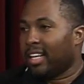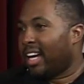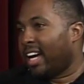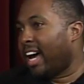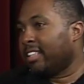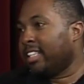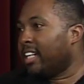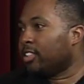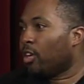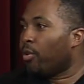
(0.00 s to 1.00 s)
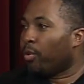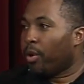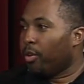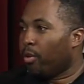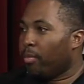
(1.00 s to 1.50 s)
I think that's the only way
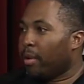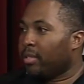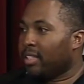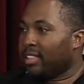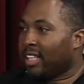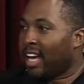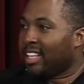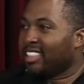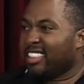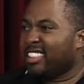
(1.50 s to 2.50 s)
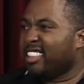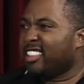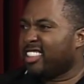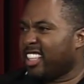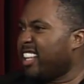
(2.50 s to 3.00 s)
you're going to be able to kind of
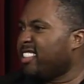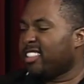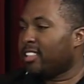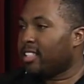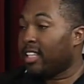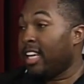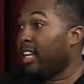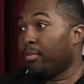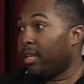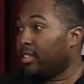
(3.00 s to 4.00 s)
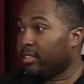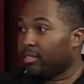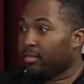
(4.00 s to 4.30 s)
sustain success at any place.